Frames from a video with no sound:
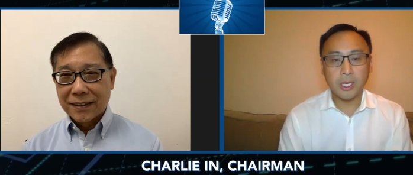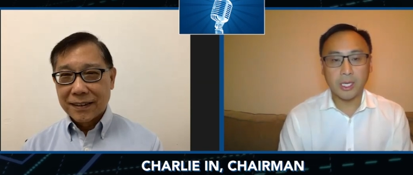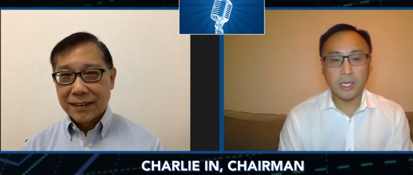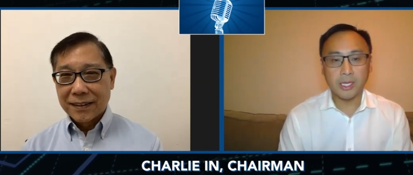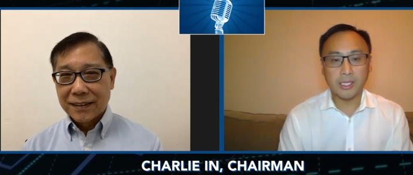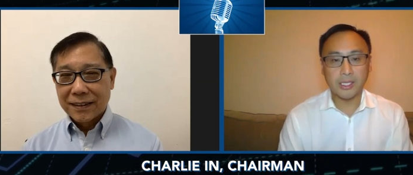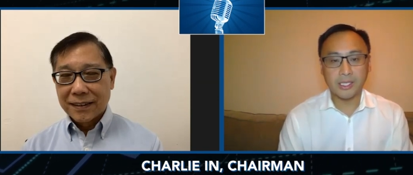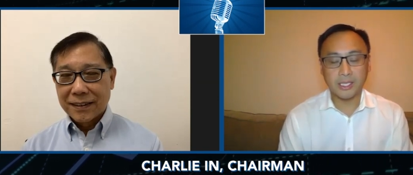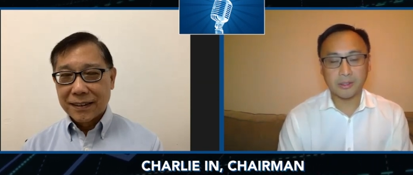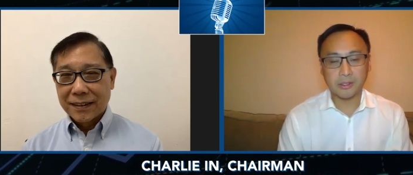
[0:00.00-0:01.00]

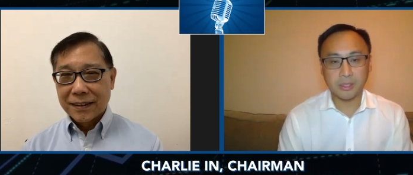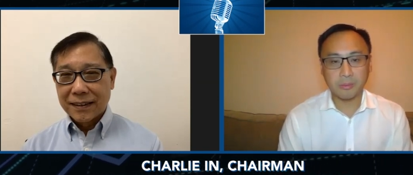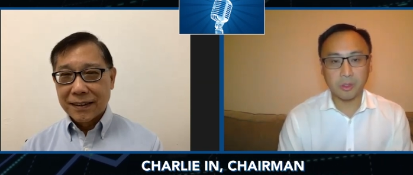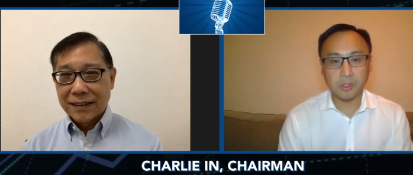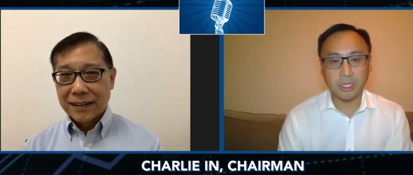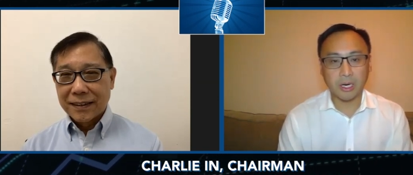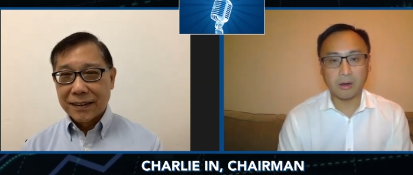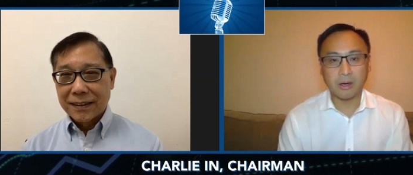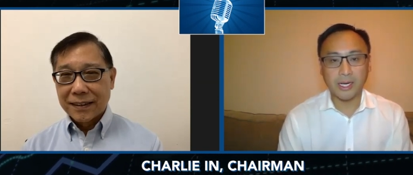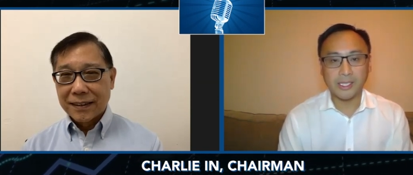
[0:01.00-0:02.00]
Speaker 1: The ticker symbol is
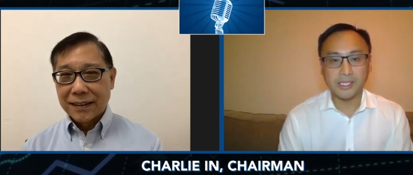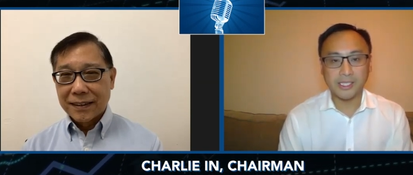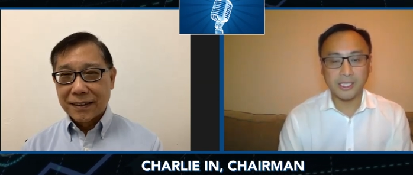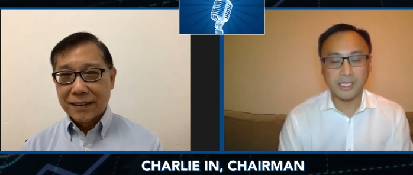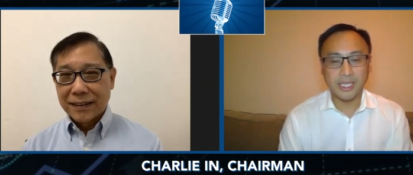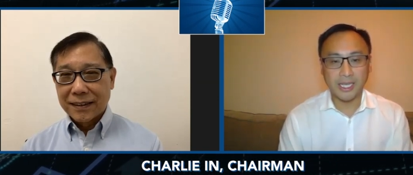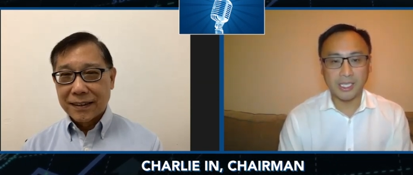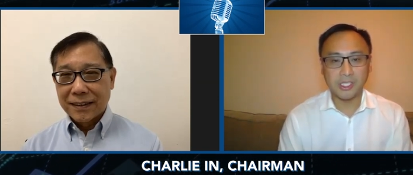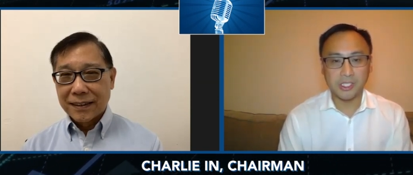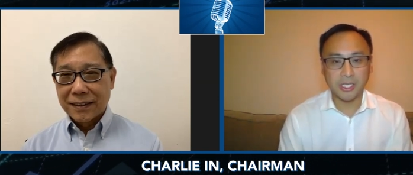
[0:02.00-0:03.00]

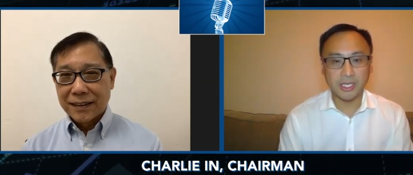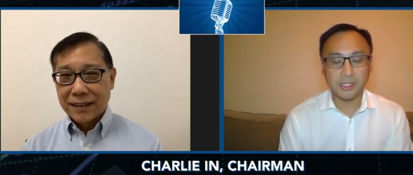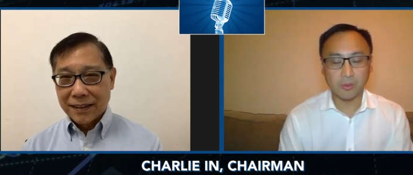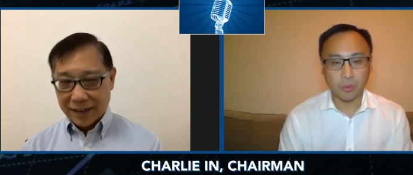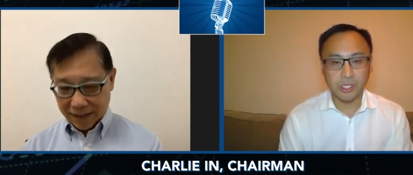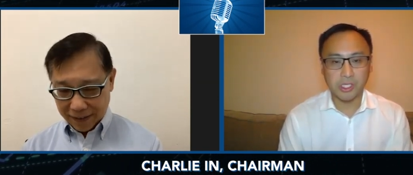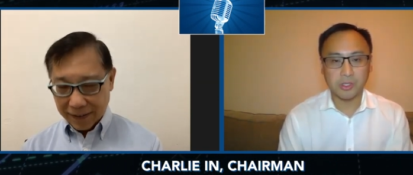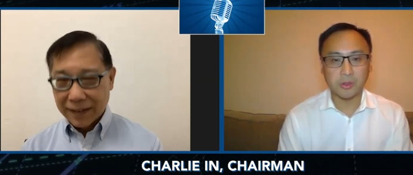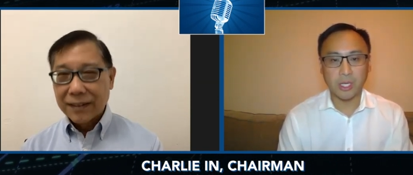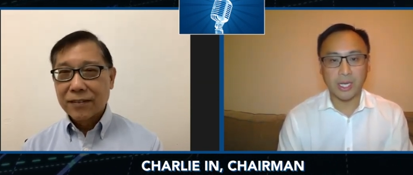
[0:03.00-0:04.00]
RICH, that is
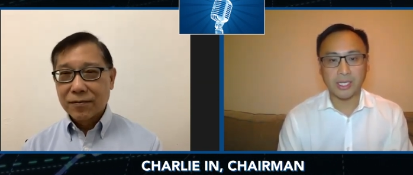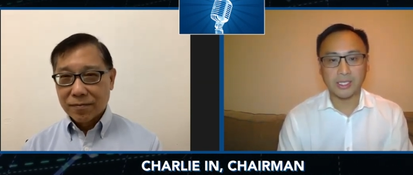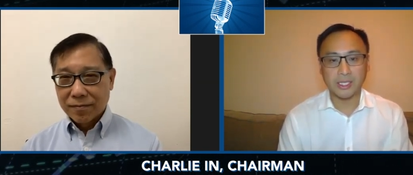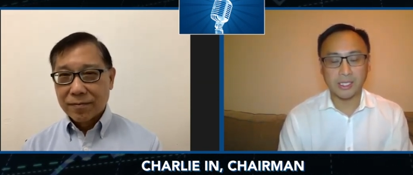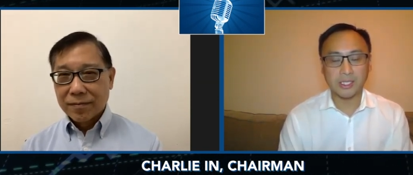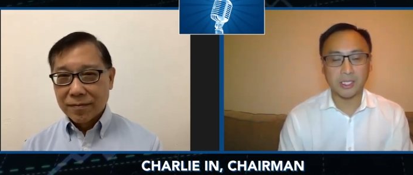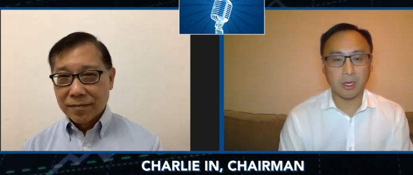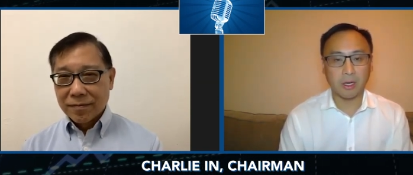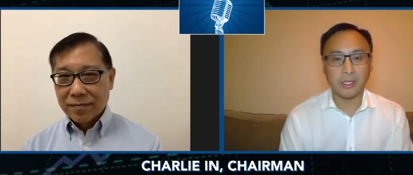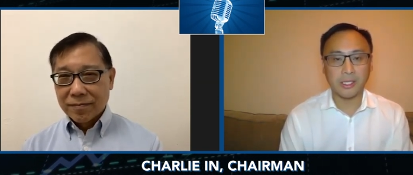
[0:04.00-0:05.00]
RICH, and it's
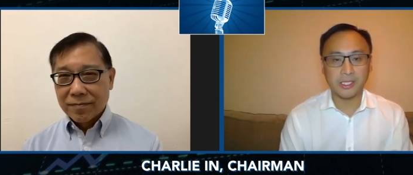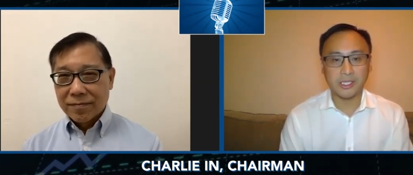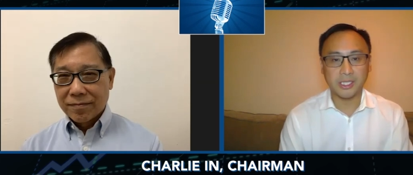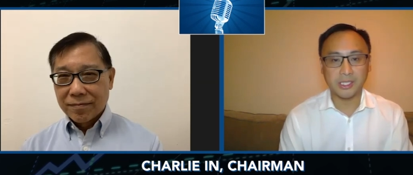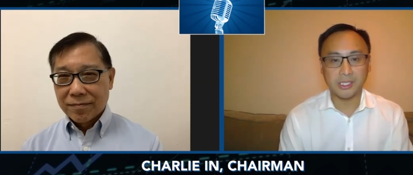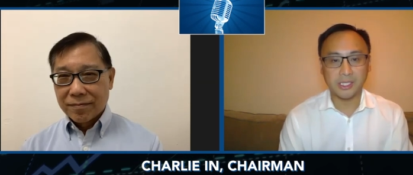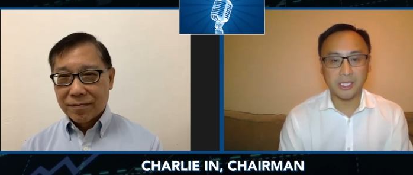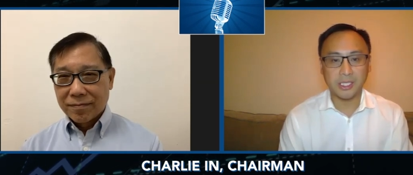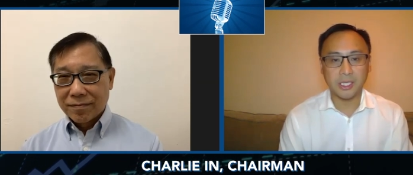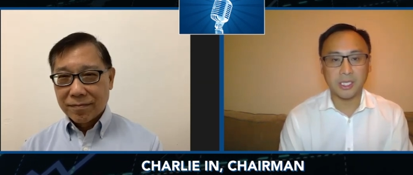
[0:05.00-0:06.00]
listed on the
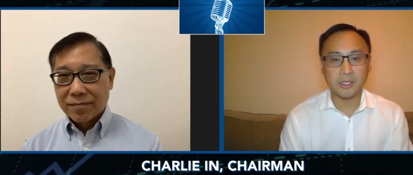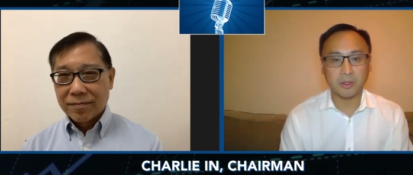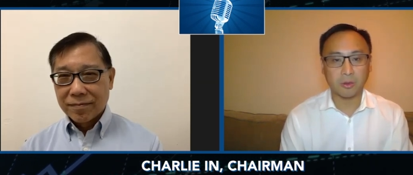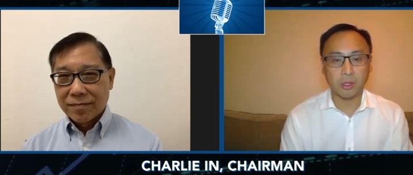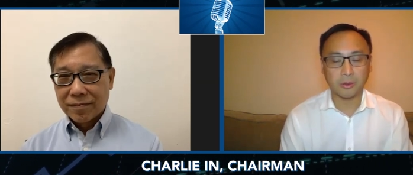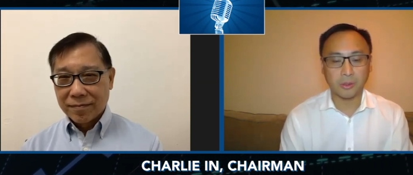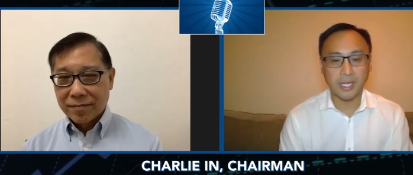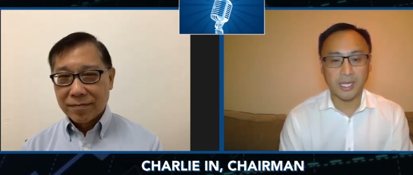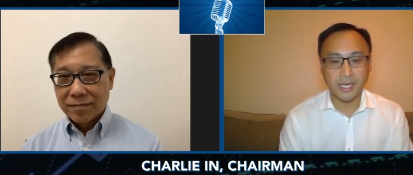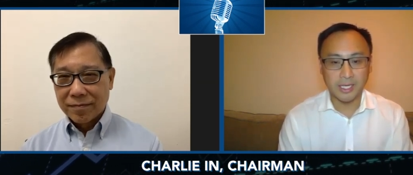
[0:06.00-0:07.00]
CSE in
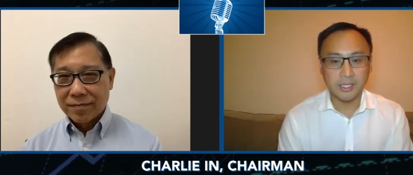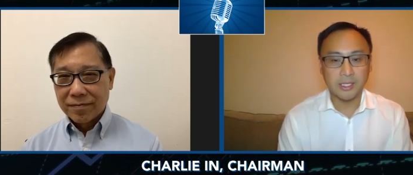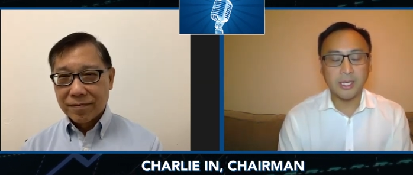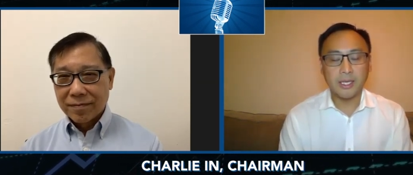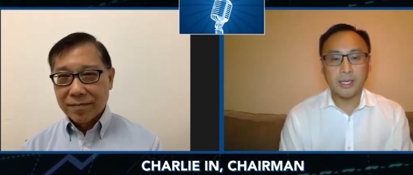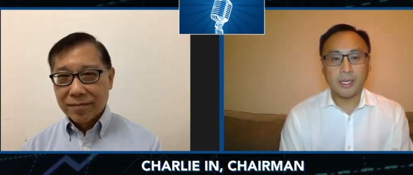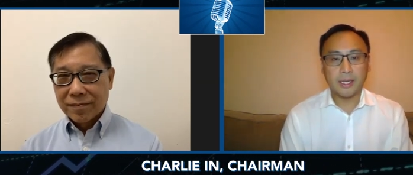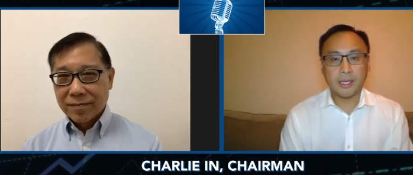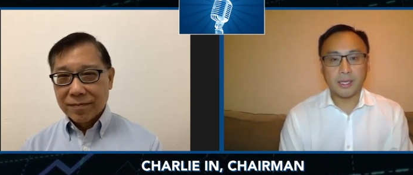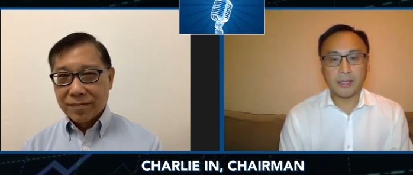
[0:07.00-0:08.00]
Toronto, Canada.
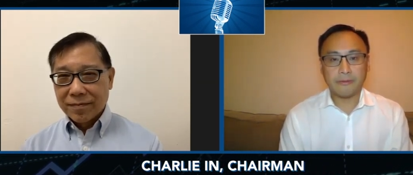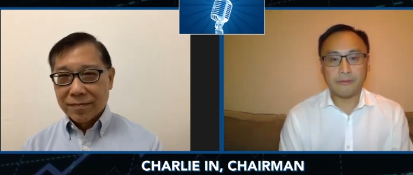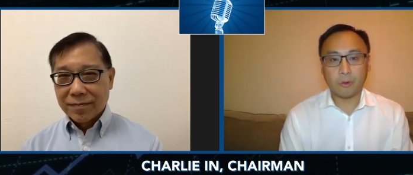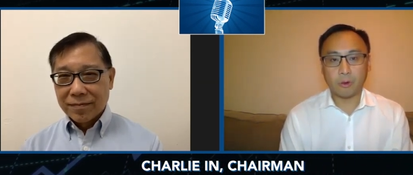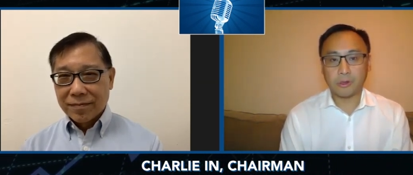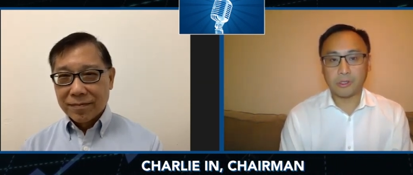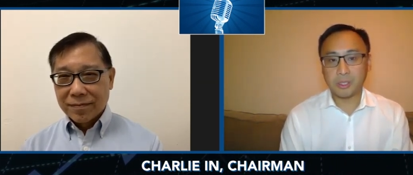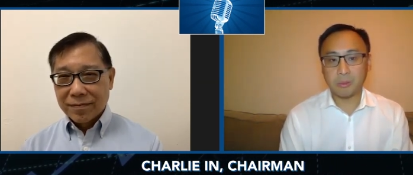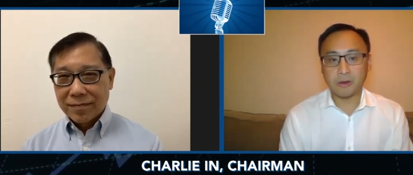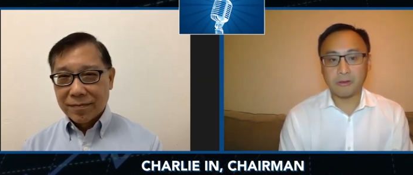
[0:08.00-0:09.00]
For
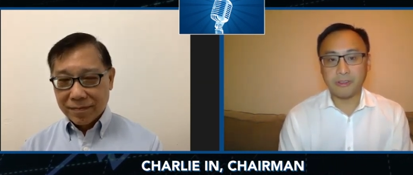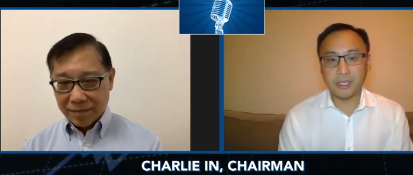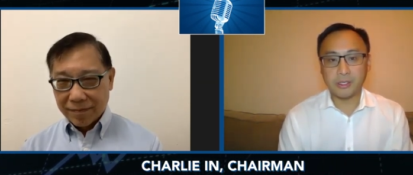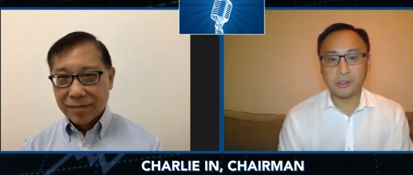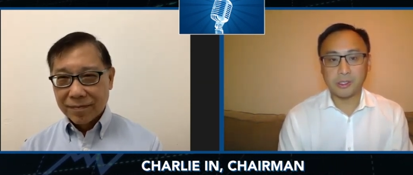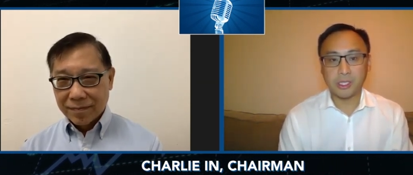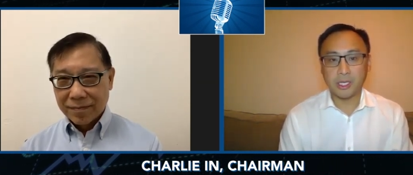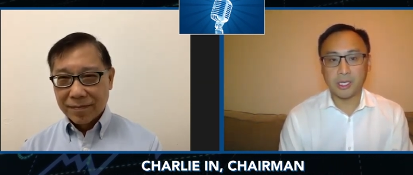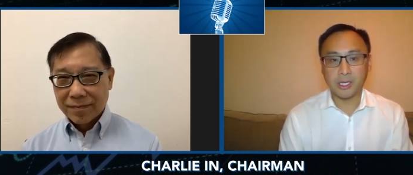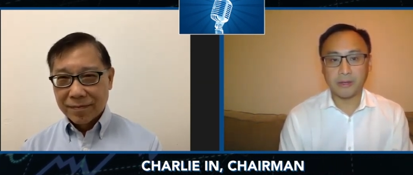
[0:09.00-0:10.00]
similar videos
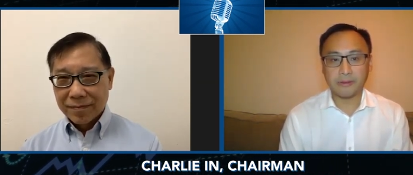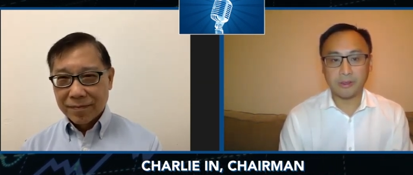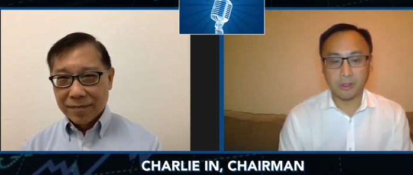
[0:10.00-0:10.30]
to